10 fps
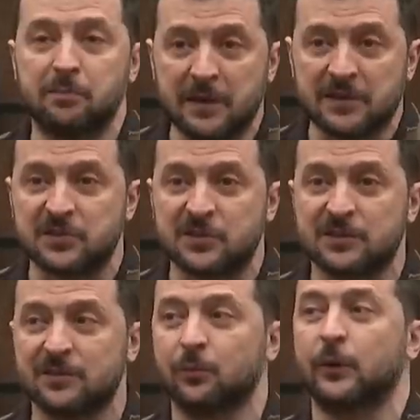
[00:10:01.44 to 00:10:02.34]
means
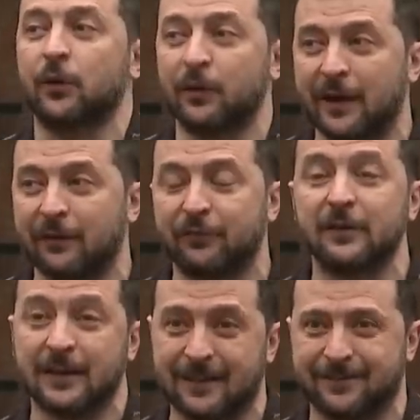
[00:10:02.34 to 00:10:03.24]
we don't have
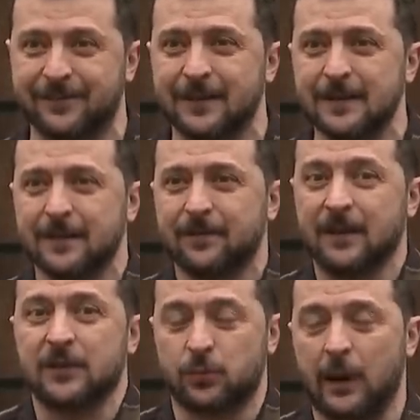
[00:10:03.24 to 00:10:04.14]
enough.
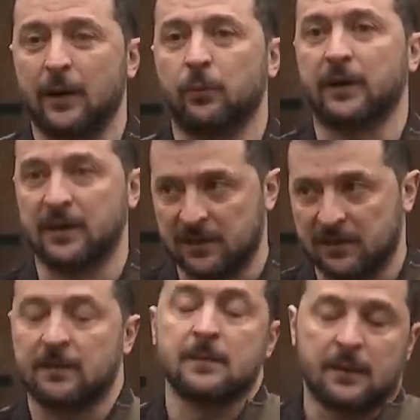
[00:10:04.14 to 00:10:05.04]
That's why we need
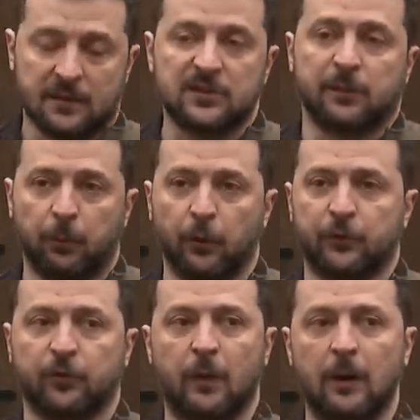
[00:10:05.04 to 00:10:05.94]

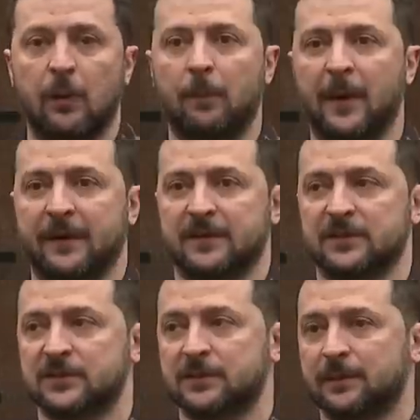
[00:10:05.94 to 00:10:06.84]
support of our
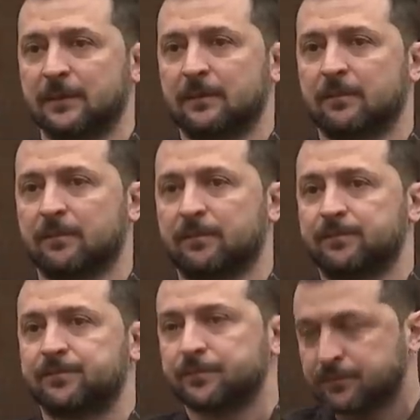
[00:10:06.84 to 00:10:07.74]
partners.
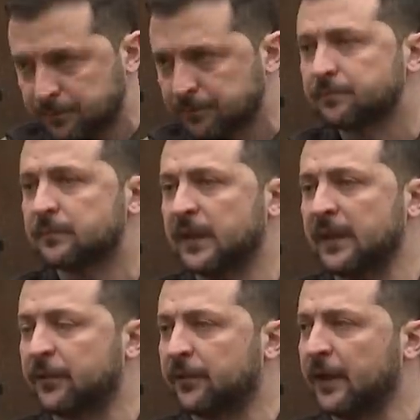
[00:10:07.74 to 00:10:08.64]

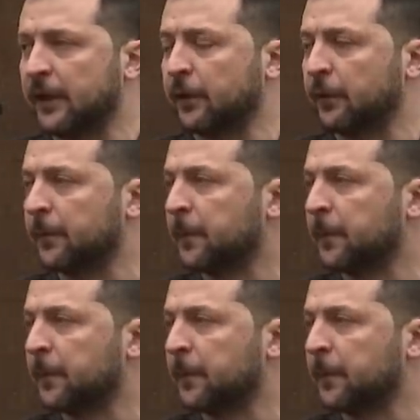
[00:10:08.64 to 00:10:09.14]
Thank you.